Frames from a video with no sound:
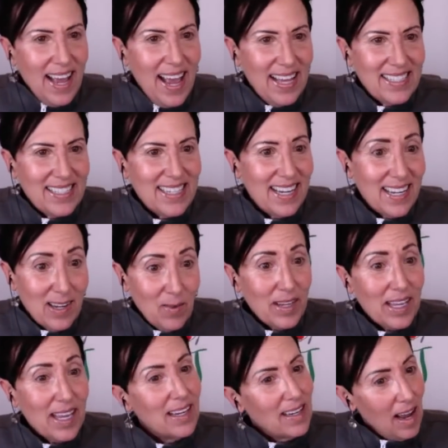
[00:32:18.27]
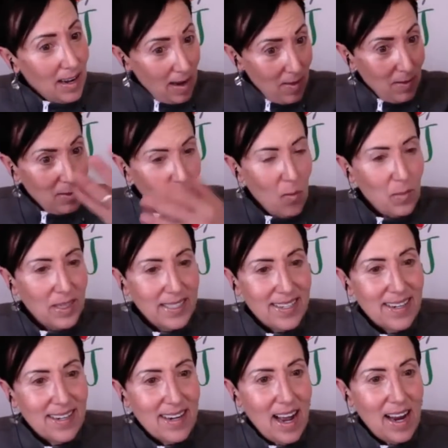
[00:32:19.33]
And, you know, again, another Loma
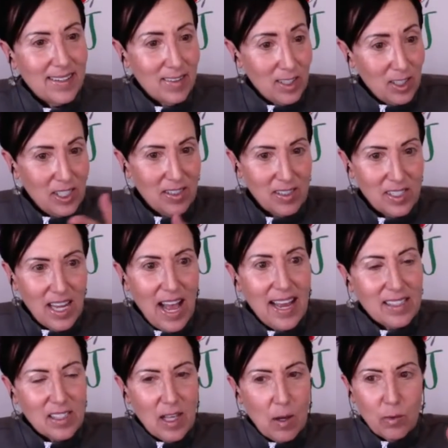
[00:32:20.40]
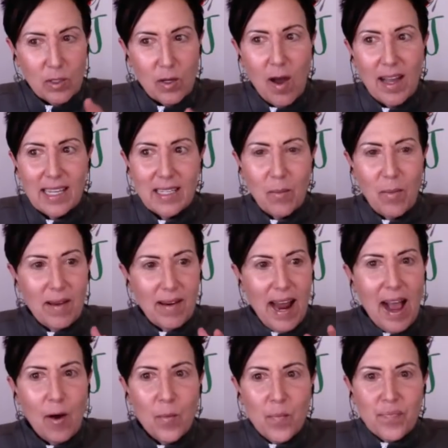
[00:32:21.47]
Linda doctor that shares eyes, they were talking about
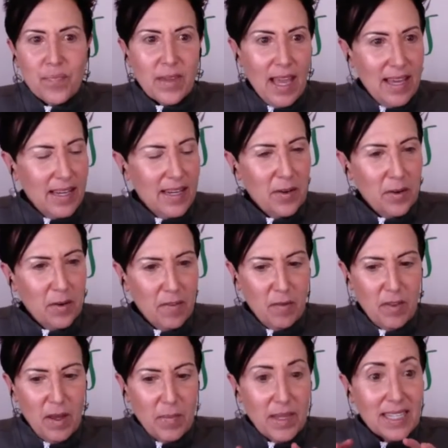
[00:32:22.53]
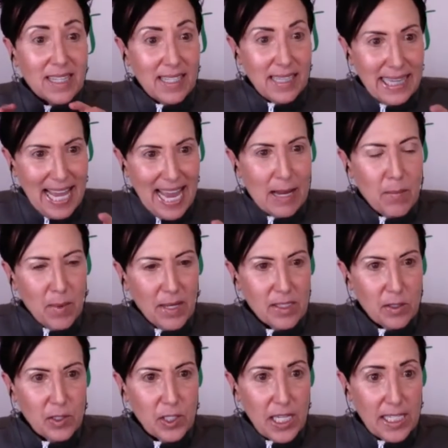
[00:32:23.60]
how I had interviewed them that the leg
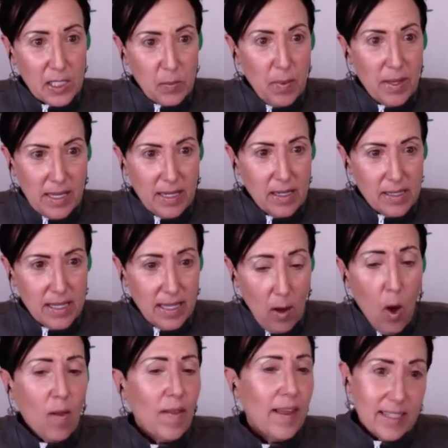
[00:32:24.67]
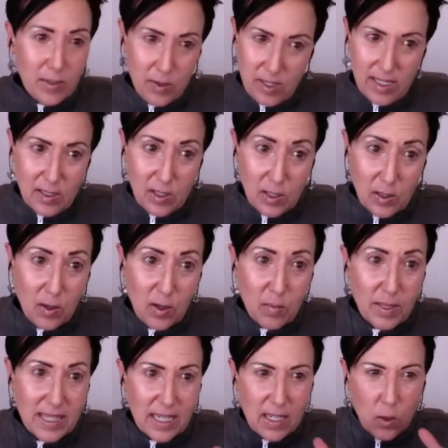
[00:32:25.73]
muscles, but that all exercise is good,
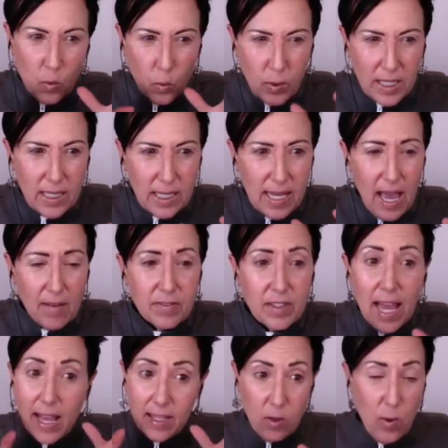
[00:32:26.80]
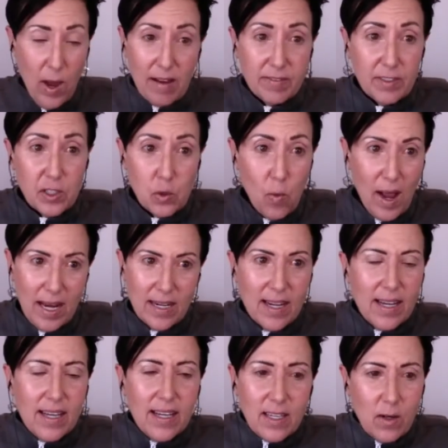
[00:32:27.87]
but that you have to sweat.
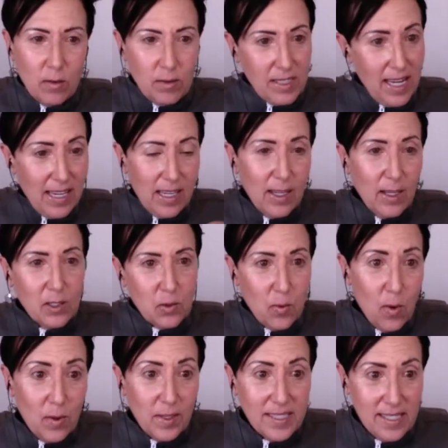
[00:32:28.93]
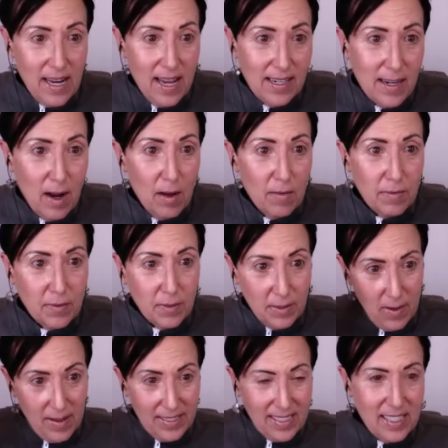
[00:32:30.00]
You know, taking a stroll is not enough for
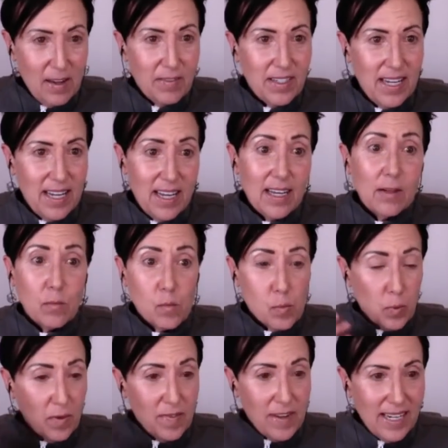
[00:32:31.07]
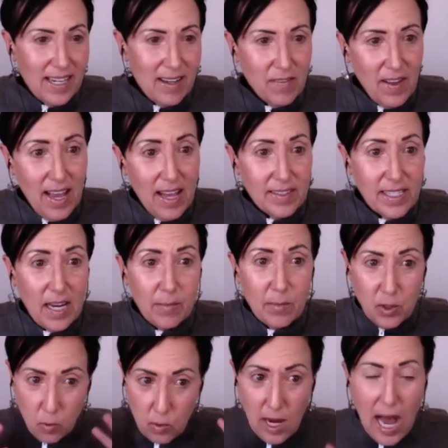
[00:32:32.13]
longevity and preventing
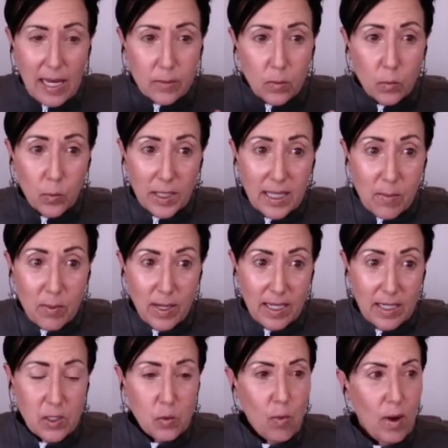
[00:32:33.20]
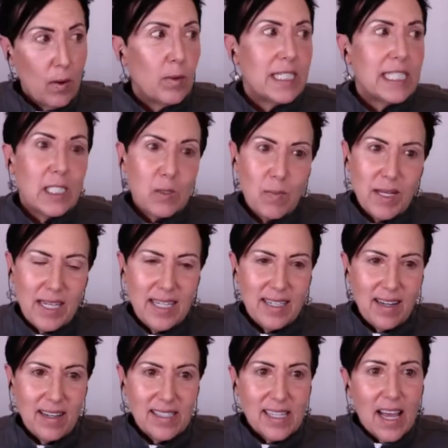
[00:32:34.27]
Alzheimer's. You've got to really break a sweat, which spinning
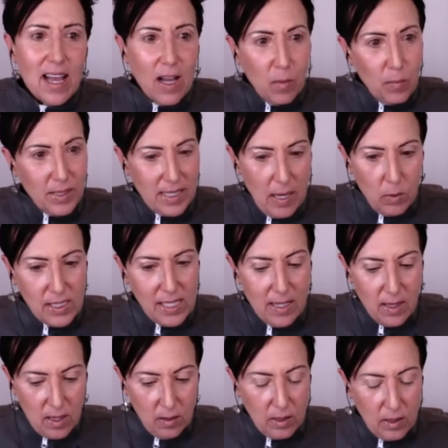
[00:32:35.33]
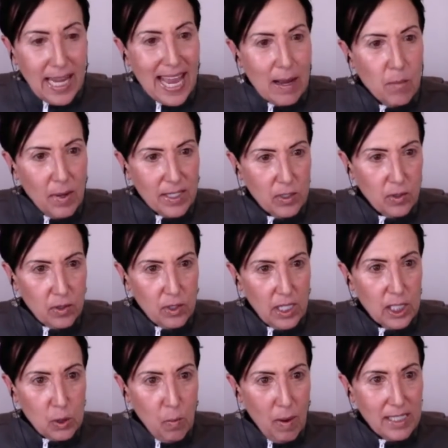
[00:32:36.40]
does. But they've said the leg muscles,
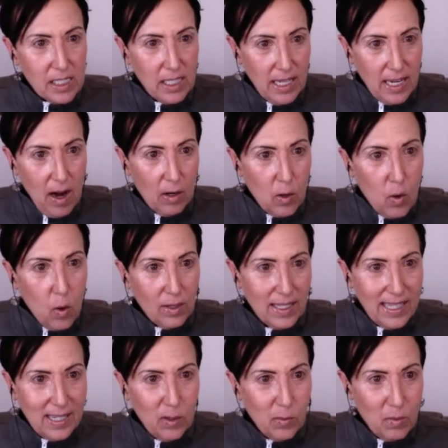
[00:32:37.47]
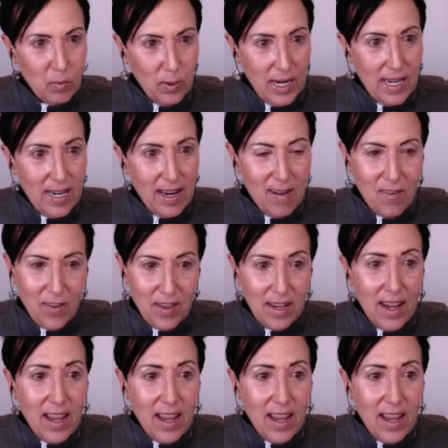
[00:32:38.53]
especially, are correlated with brain health.